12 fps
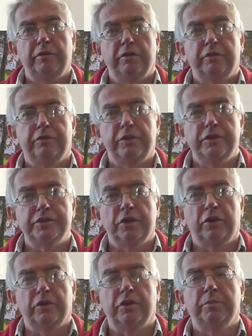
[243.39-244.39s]
first
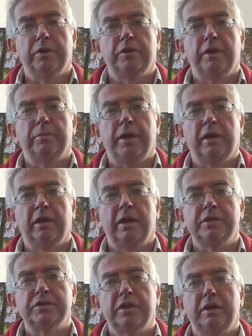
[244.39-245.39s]
argument about
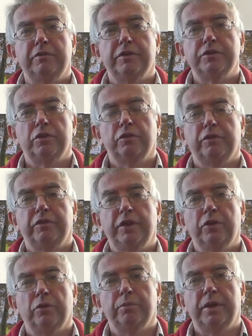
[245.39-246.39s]
landscape photography
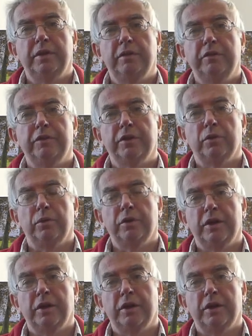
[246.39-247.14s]
not being difficult,